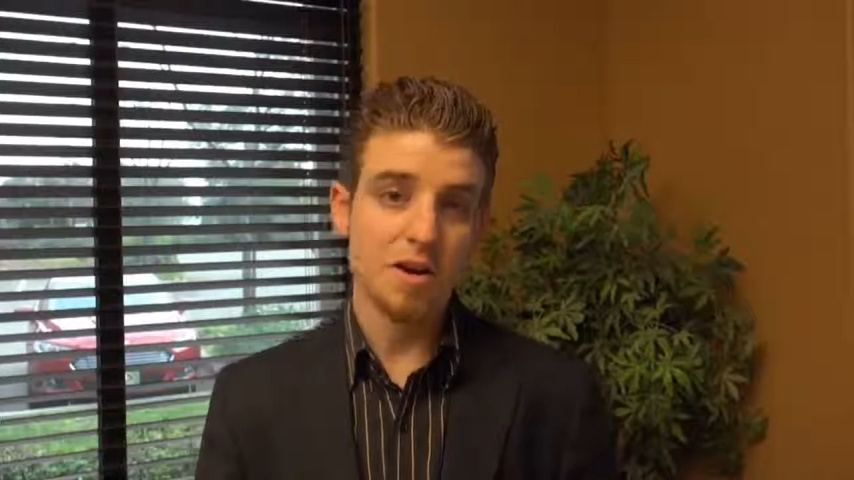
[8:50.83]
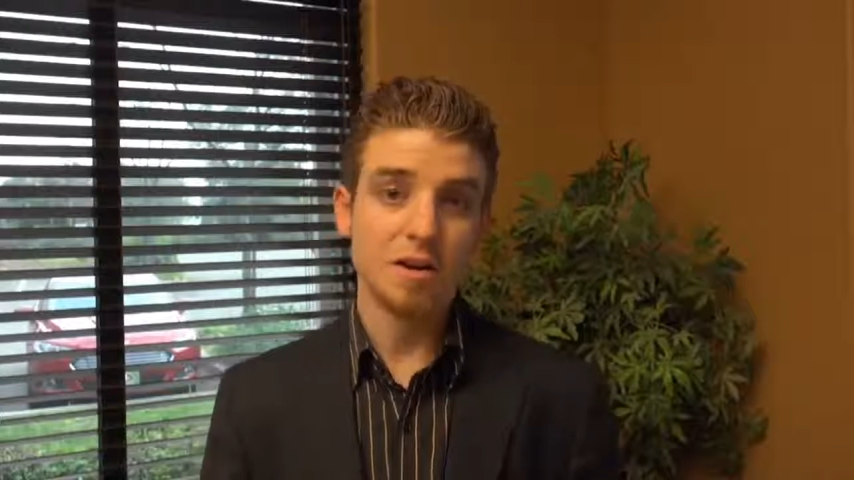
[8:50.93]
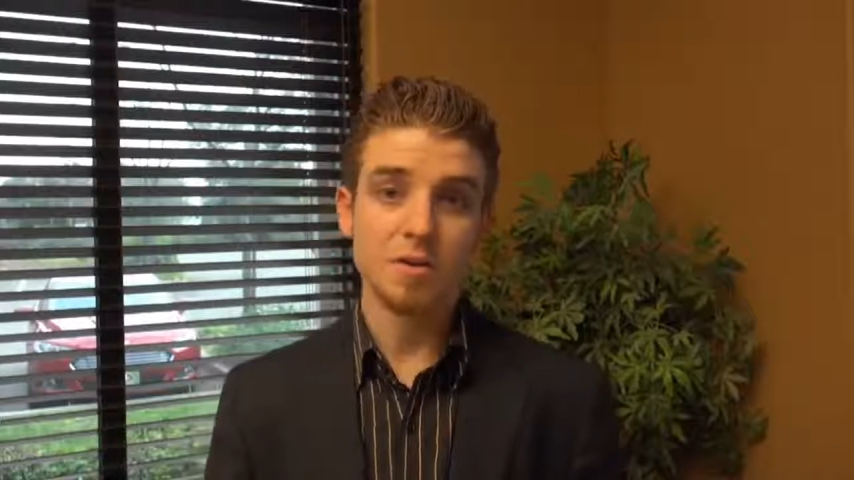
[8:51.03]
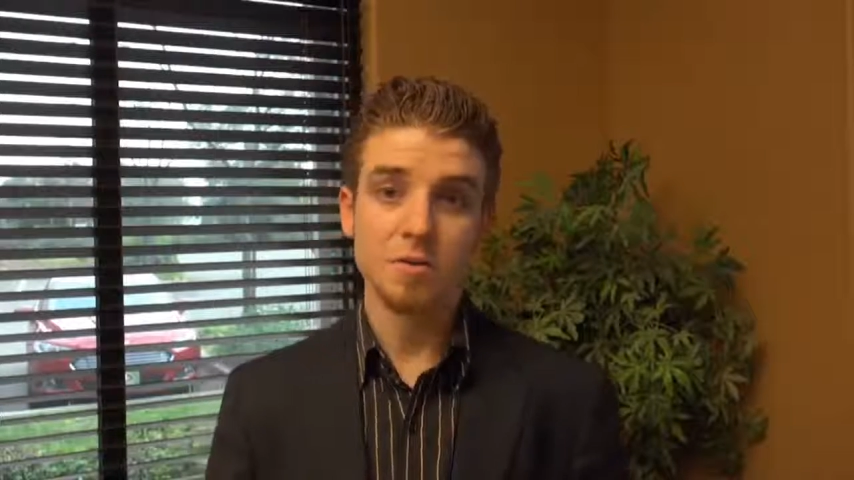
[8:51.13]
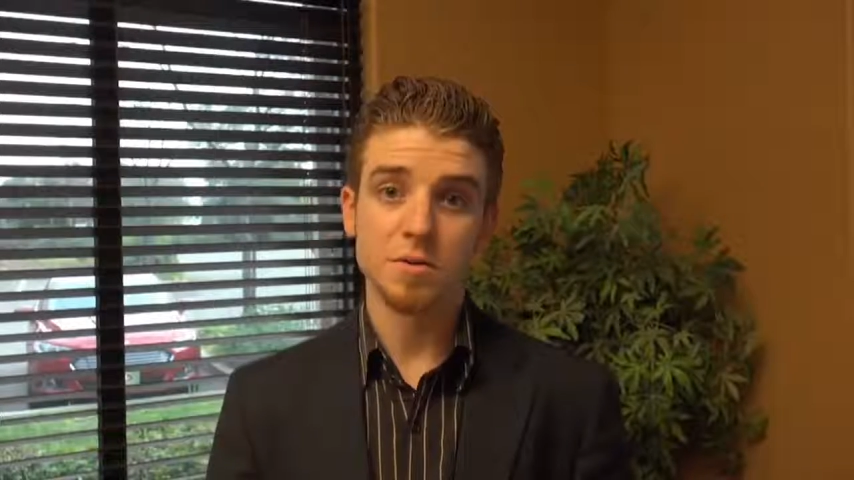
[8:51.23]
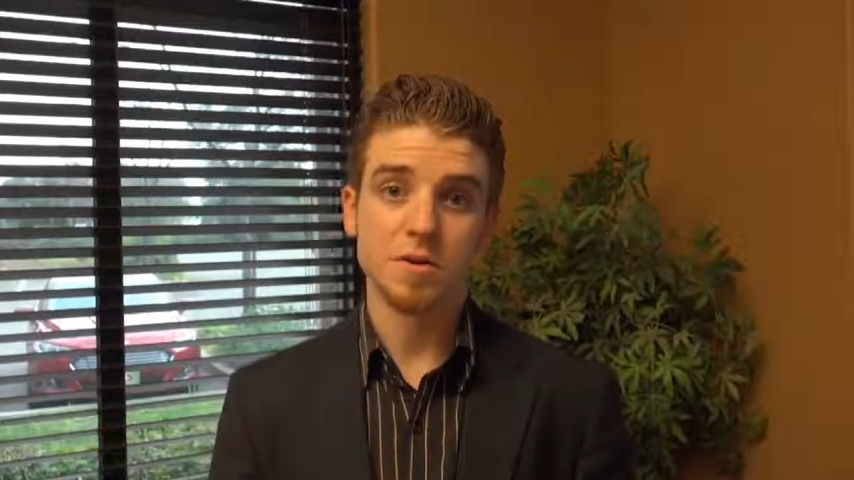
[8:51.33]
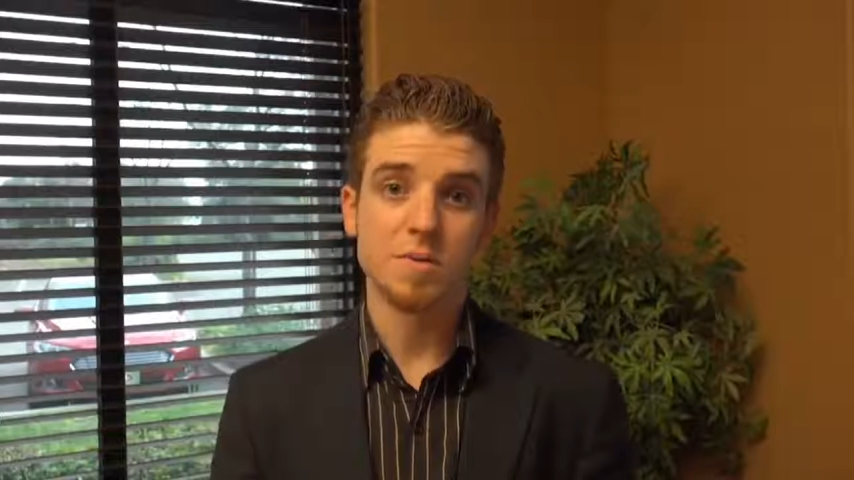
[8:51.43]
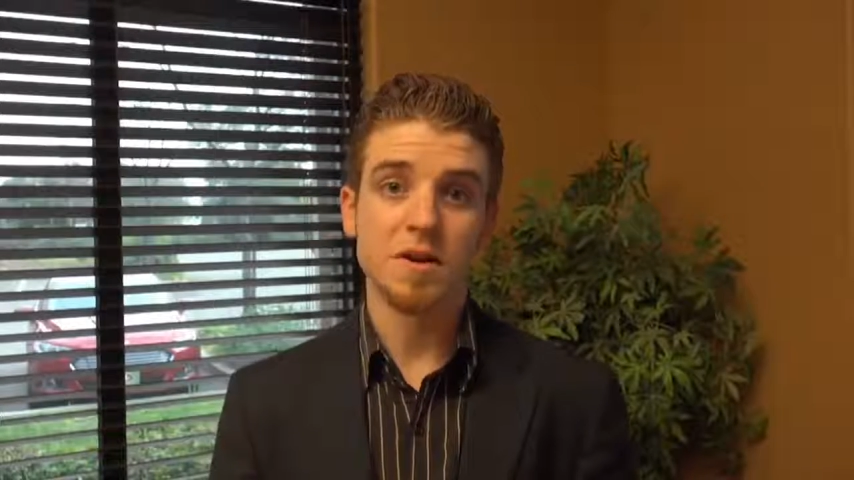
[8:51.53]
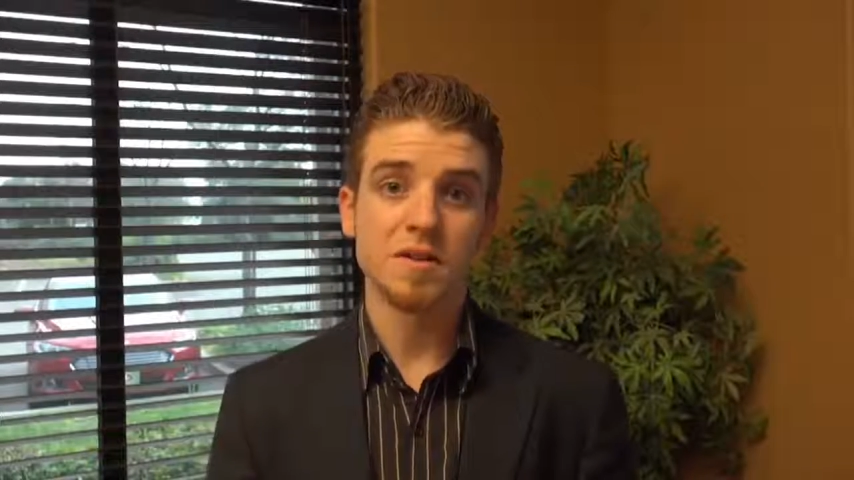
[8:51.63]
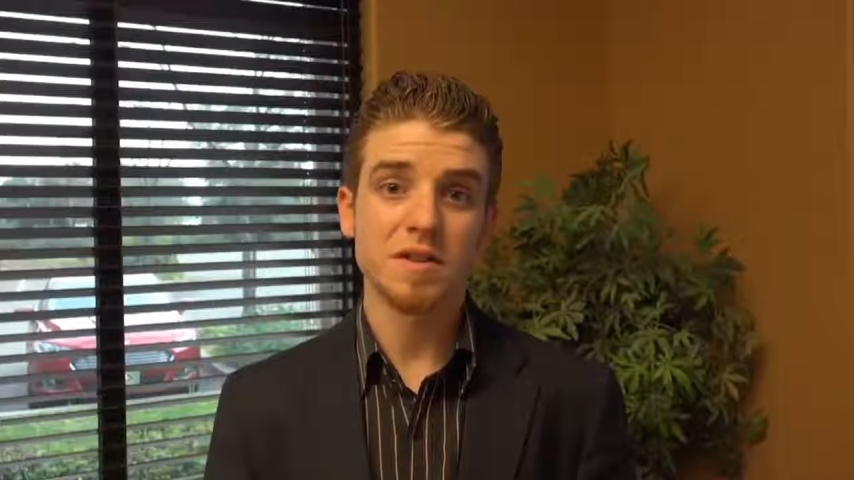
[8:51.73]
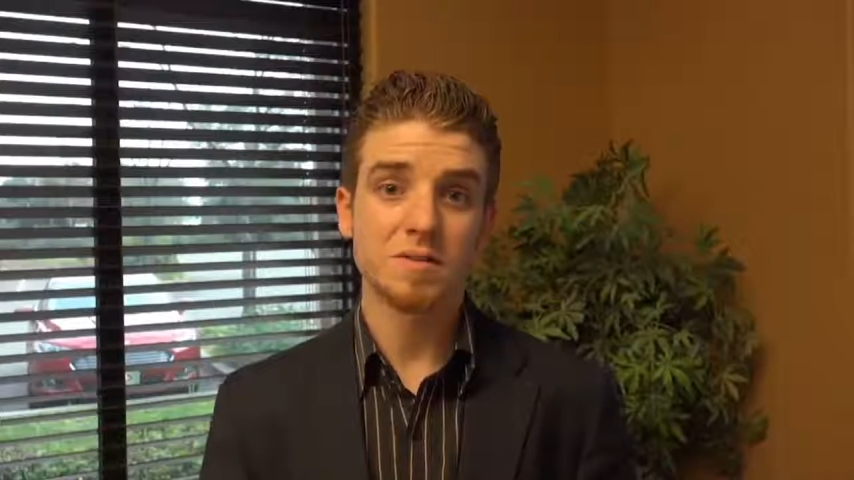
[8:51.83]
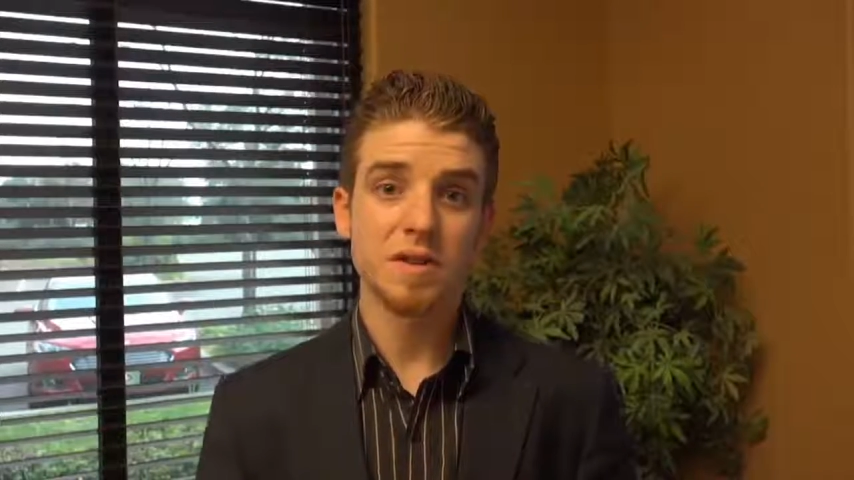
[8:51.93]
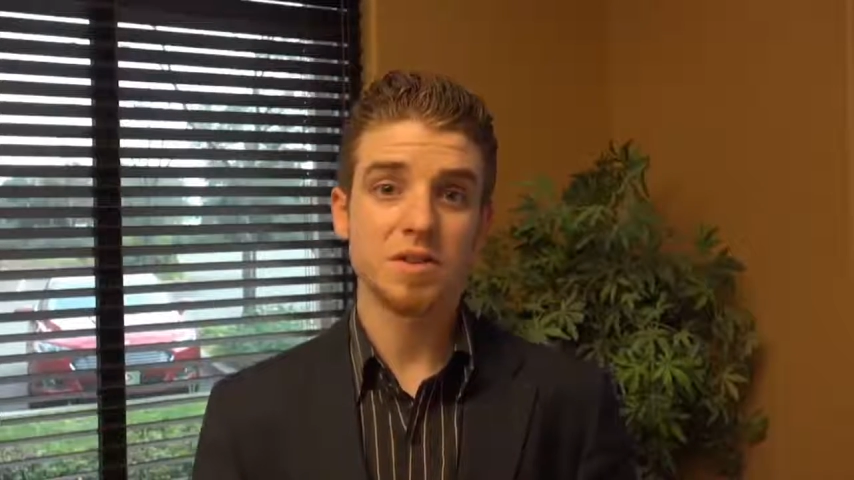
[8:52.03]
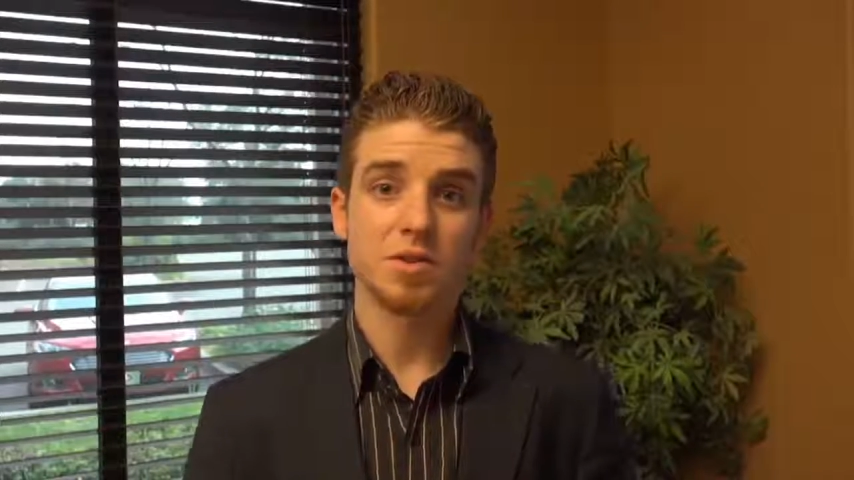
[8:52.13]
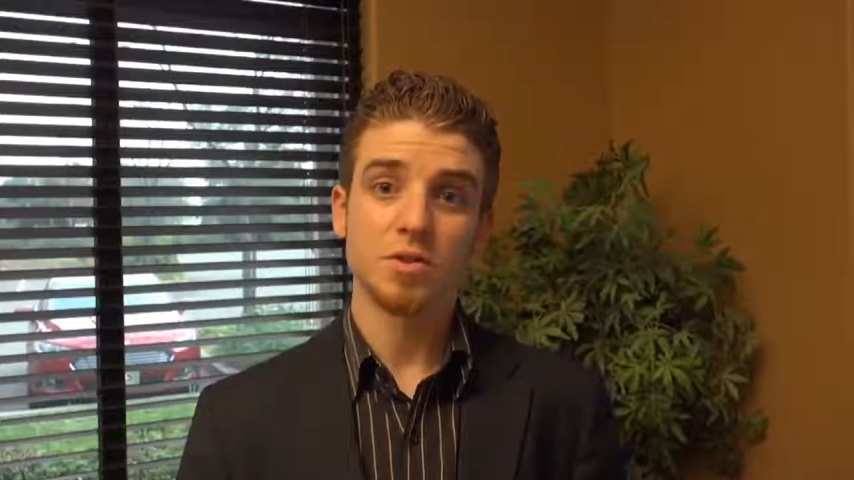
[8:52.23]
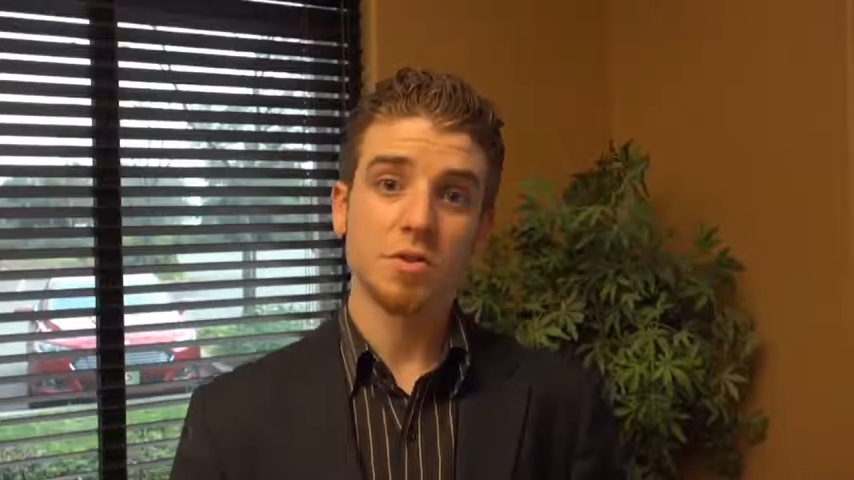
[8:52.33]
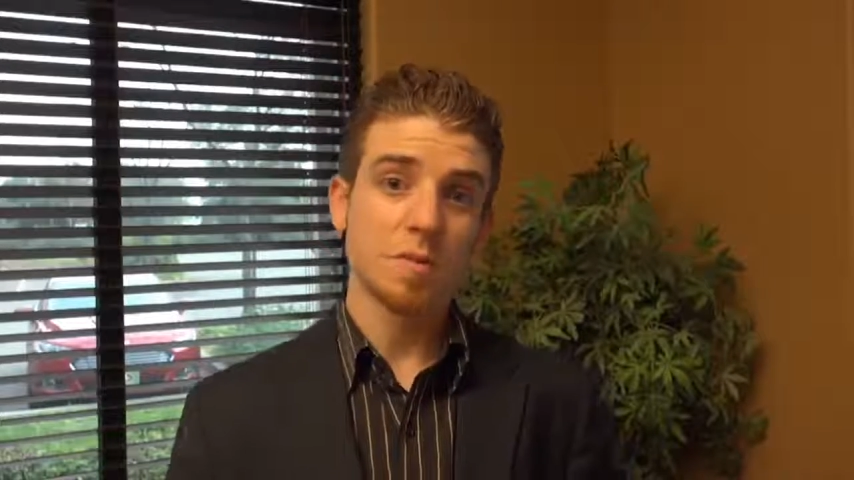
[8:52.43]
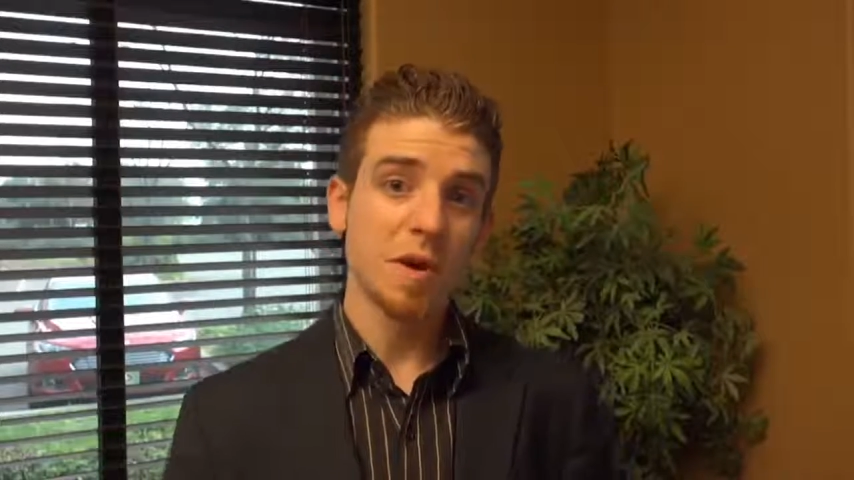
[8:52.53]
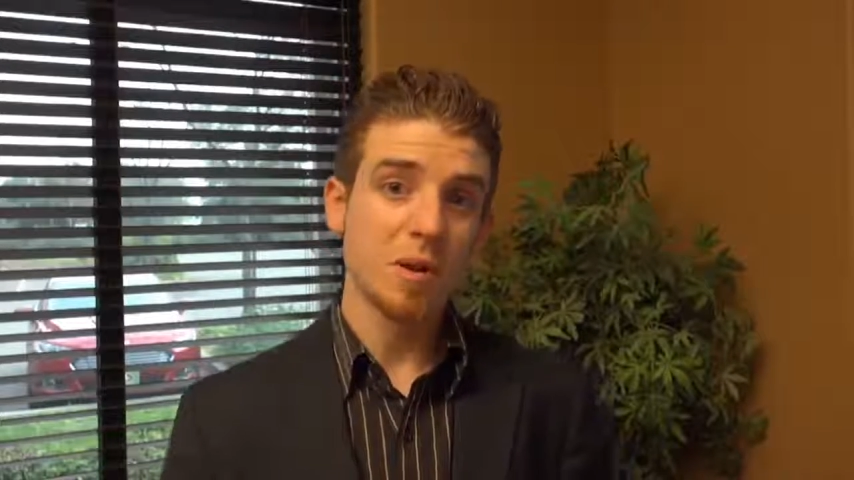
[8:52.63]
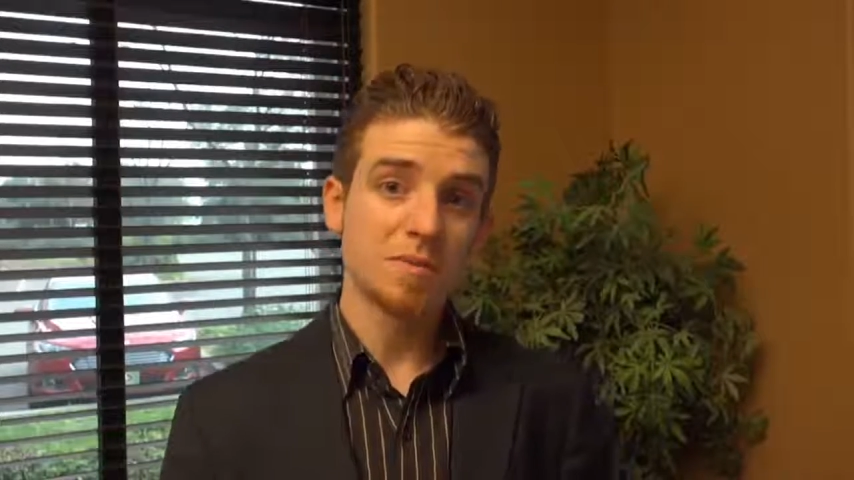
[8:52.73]
All you got to do is respond to this message or
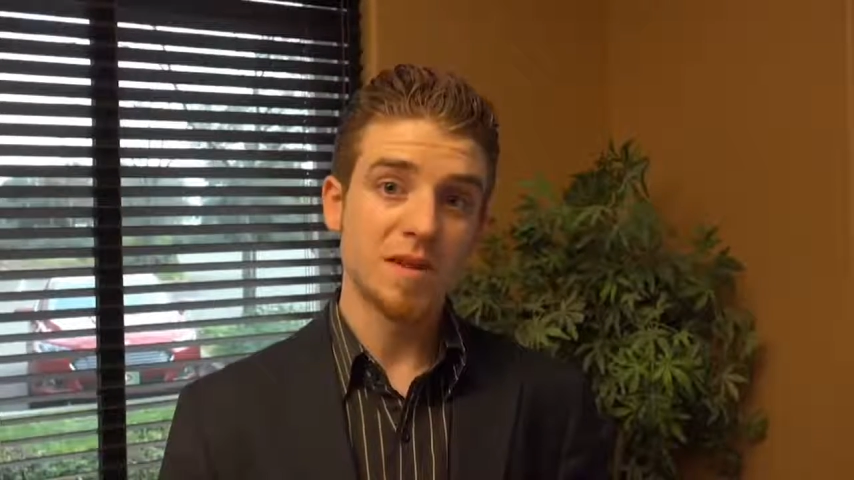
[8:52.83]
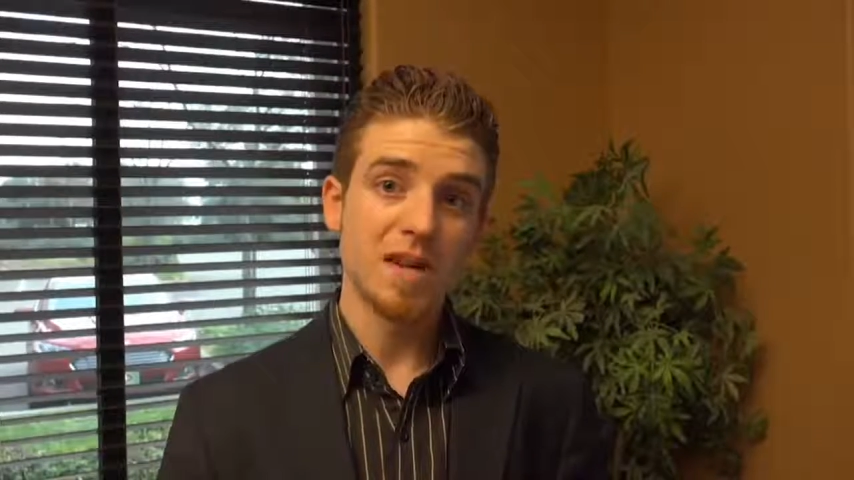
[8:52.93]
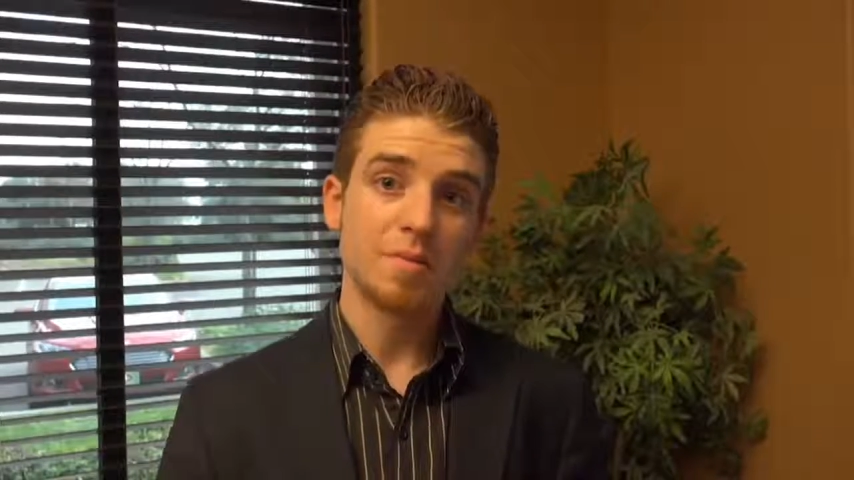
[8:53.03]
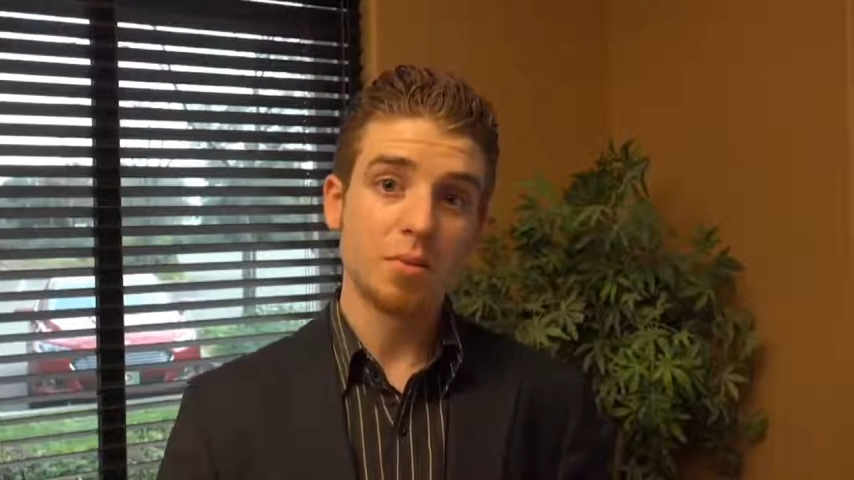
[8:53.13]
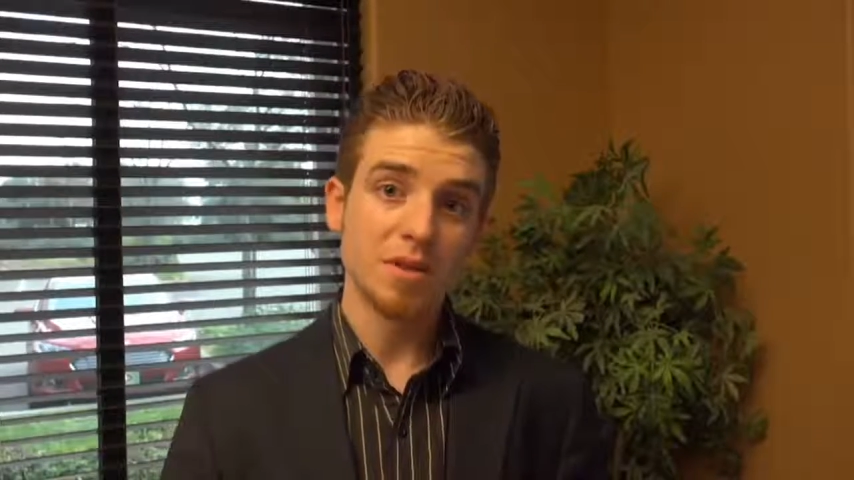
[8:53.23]
go to my website,